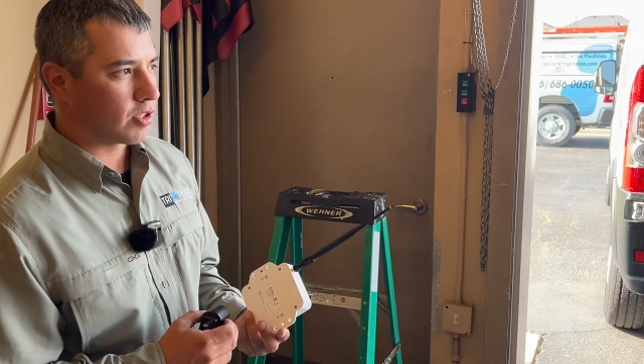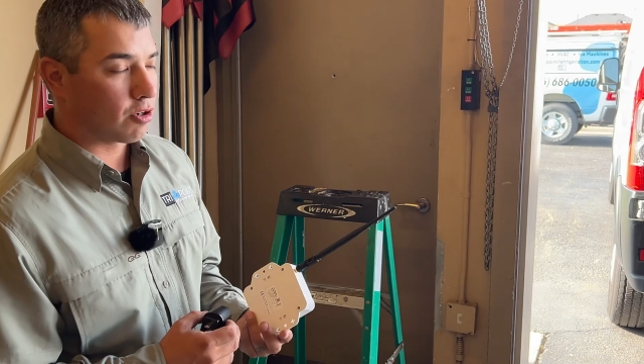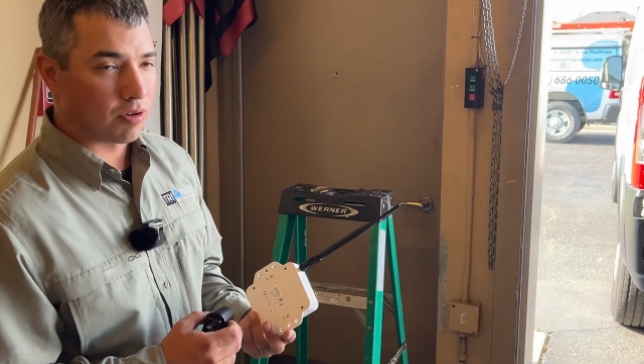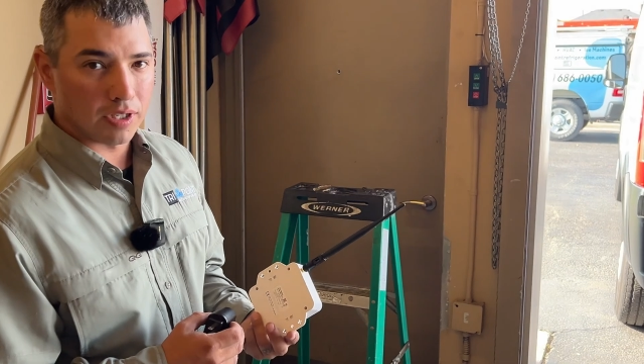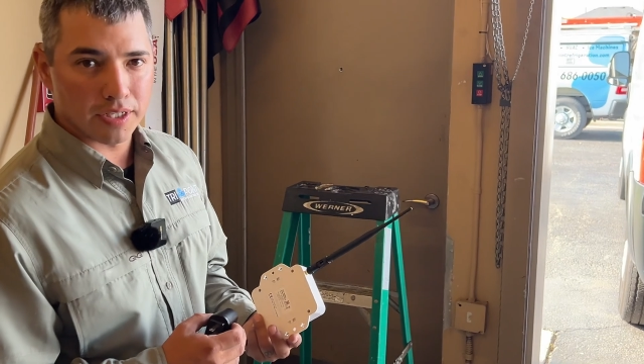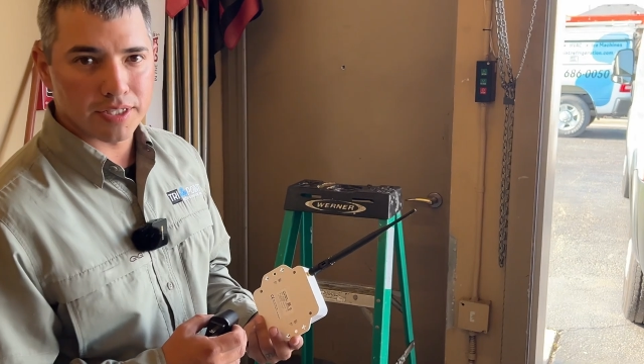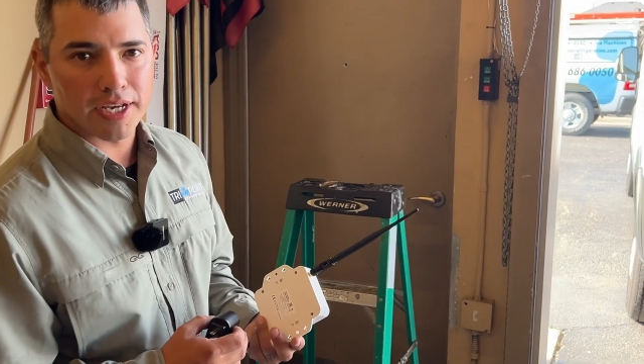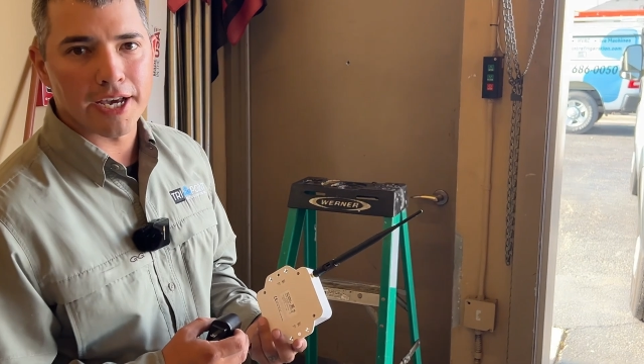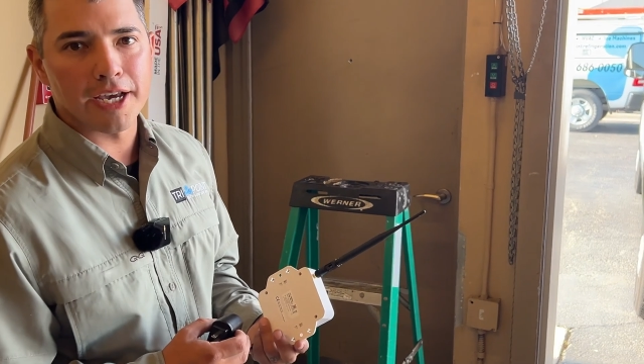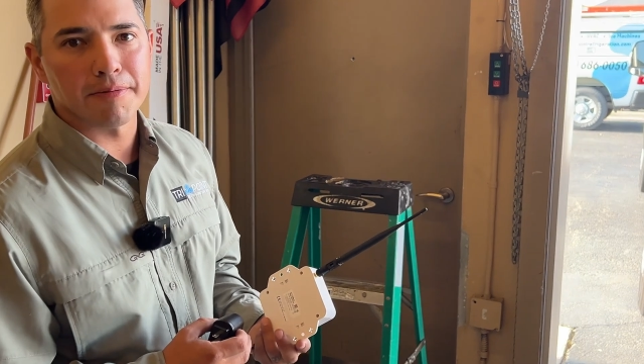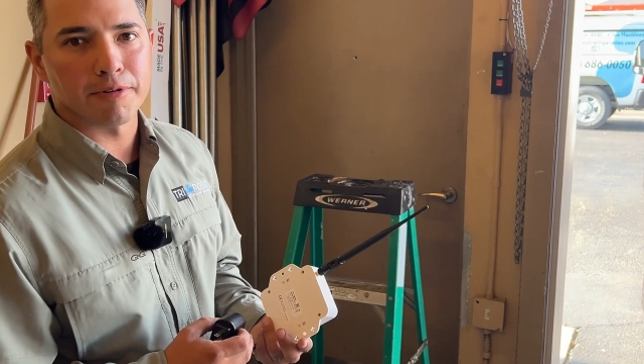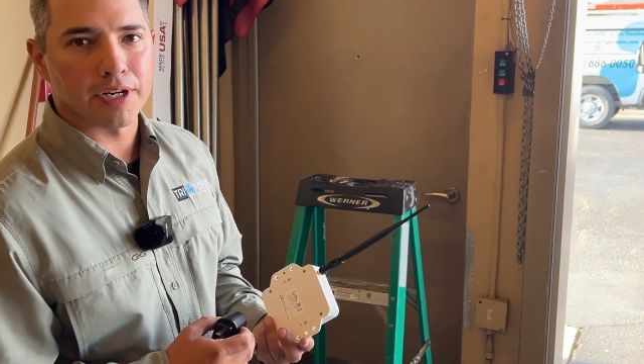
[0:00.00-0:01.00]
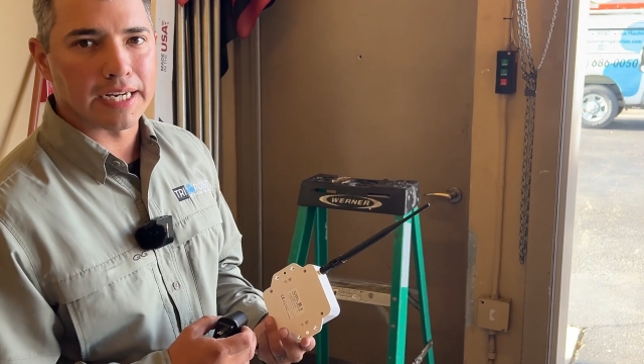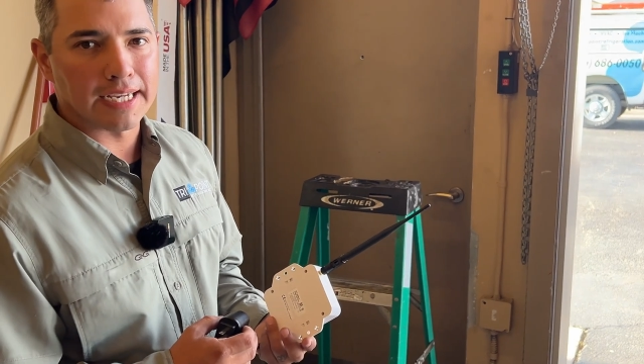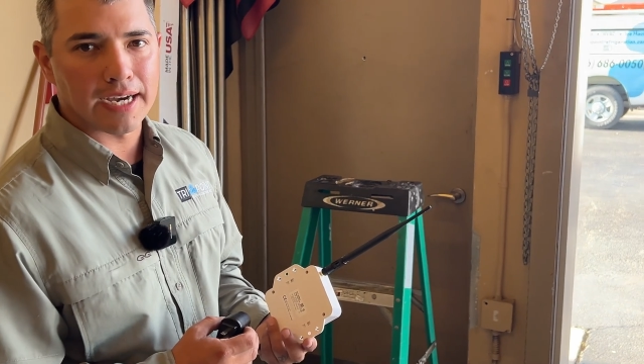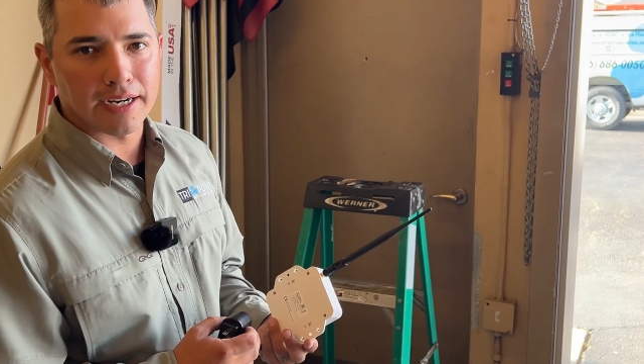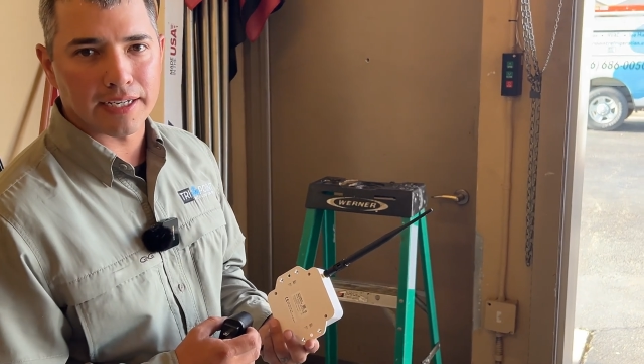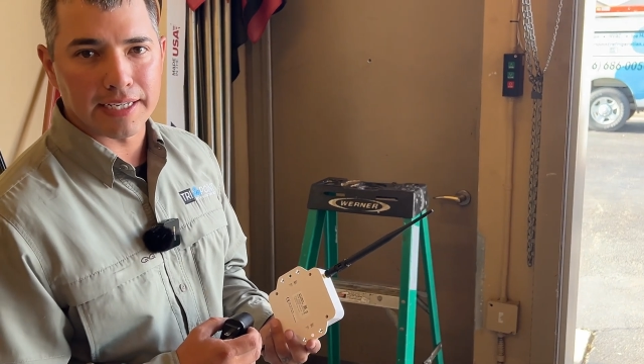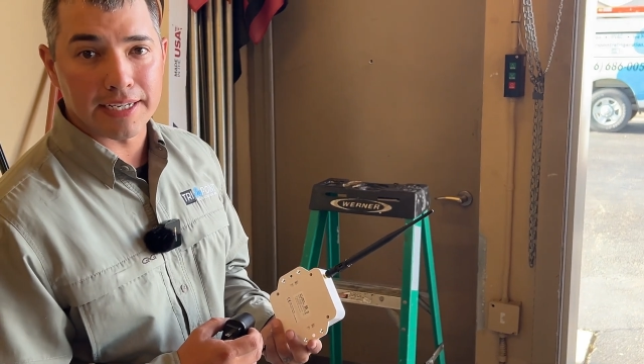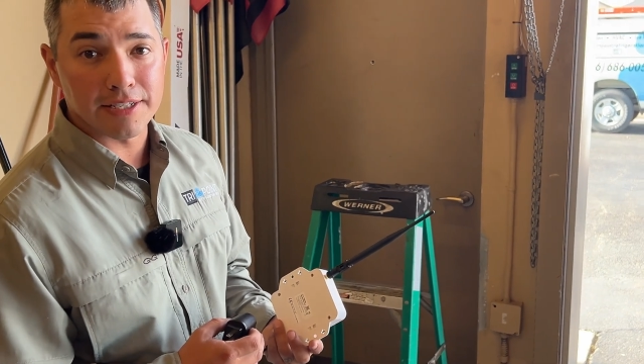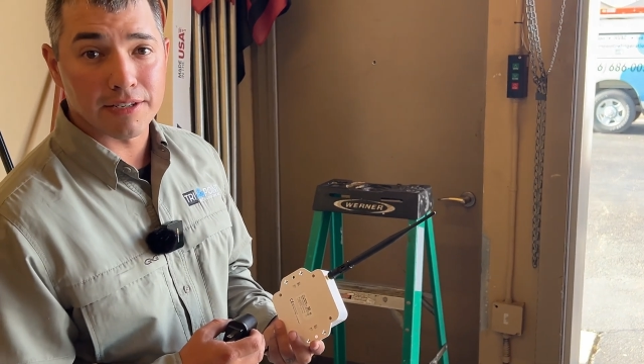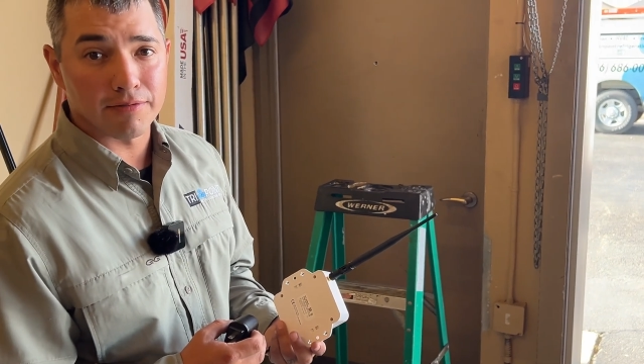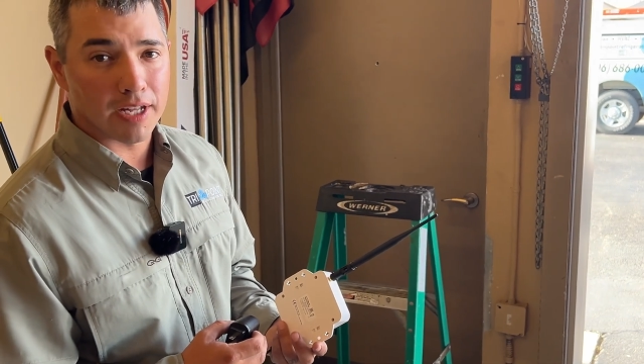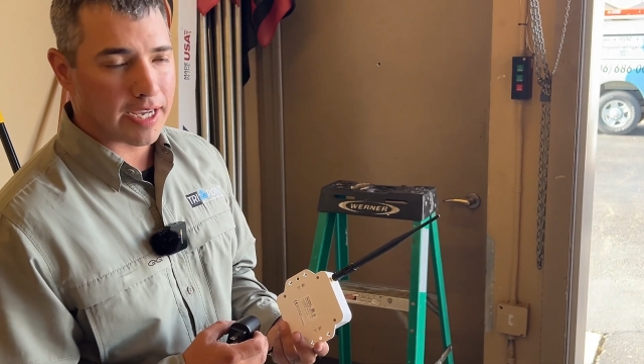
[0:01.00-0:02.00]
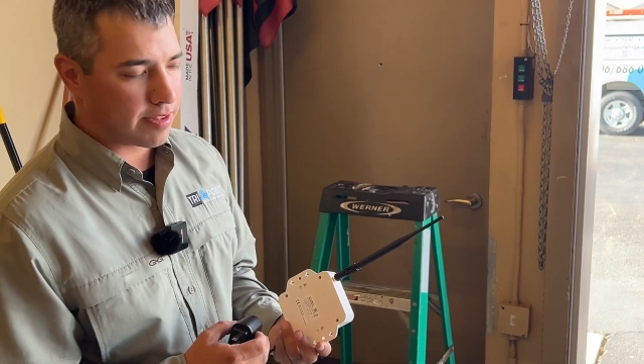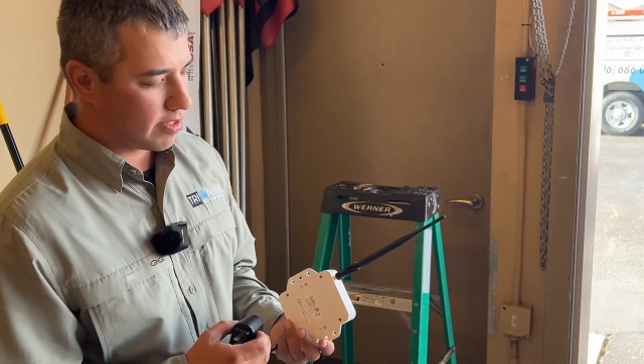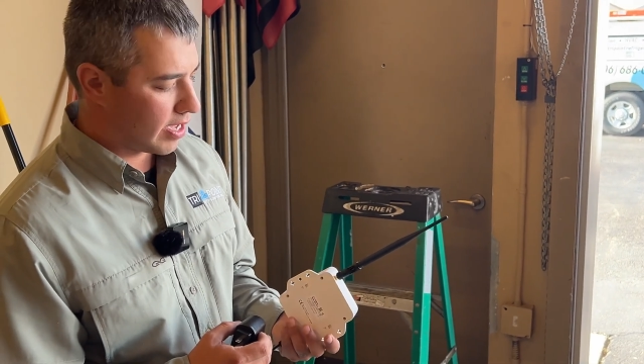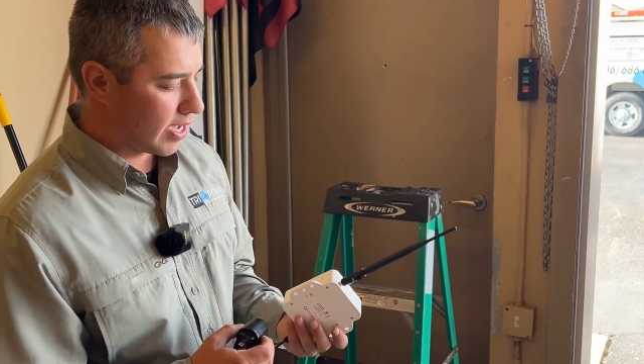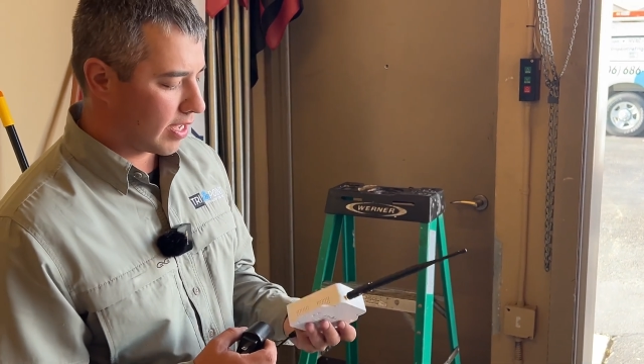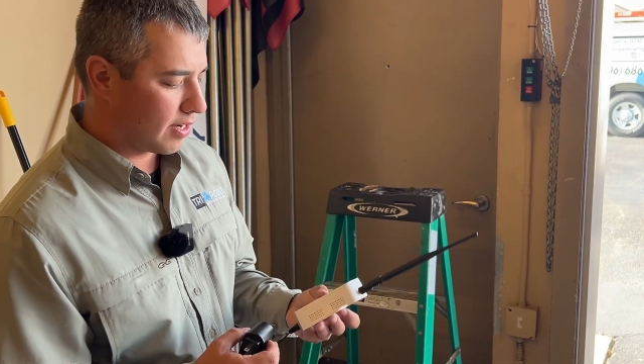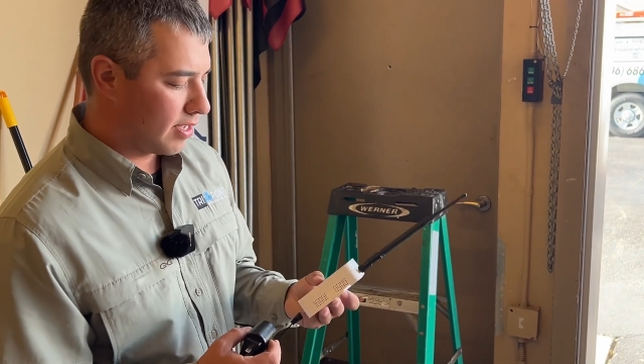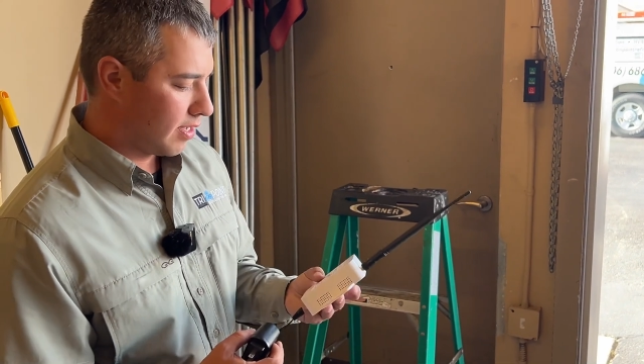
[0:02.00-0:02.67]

Gorilla Tape or any kind of adhesive like that.